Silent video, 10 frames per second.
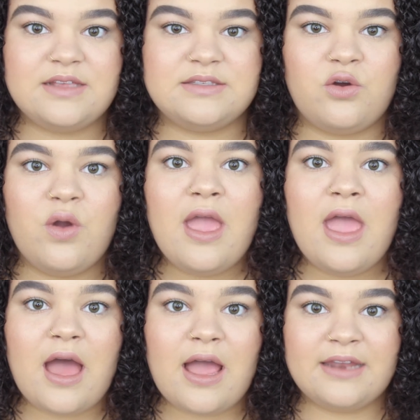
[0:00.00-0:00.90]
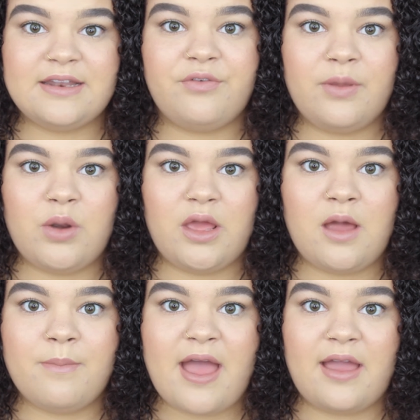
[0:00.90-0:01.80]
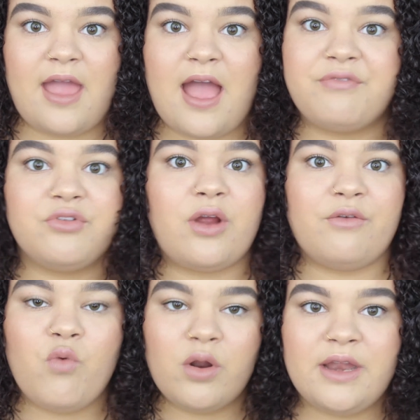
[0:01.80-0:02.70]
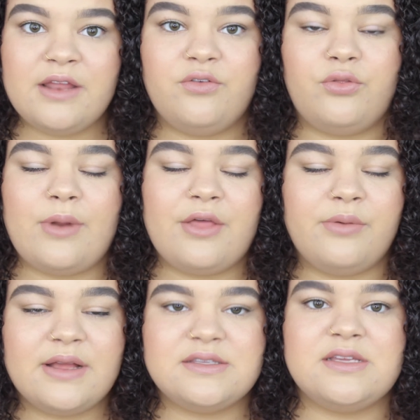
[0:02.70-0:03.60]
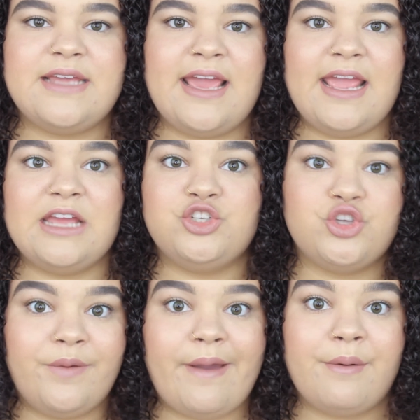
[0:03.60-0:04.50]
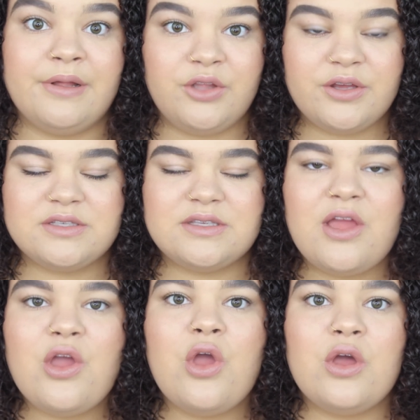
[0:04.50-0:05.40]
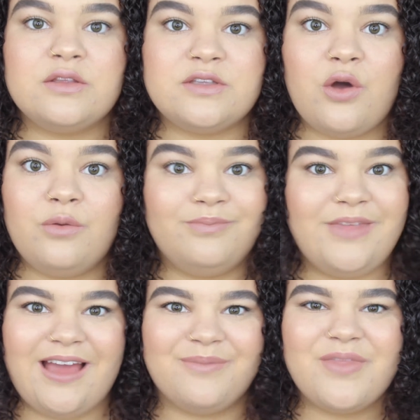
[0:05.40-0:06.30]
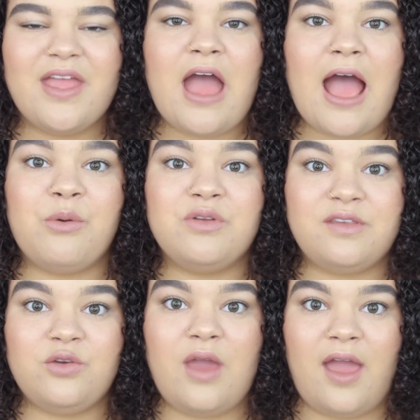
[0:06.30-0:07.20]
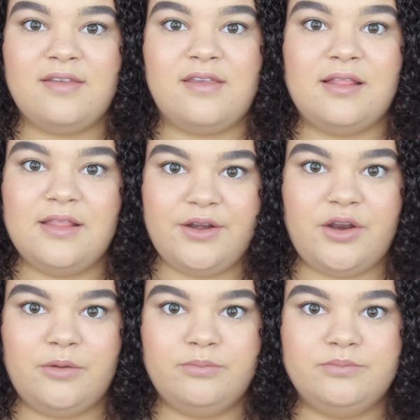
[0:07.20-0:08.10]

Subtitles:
So I definitely want to come back after I've worn it throughout the rest of the day and show you how it looks. So yeah, I will see you guys later.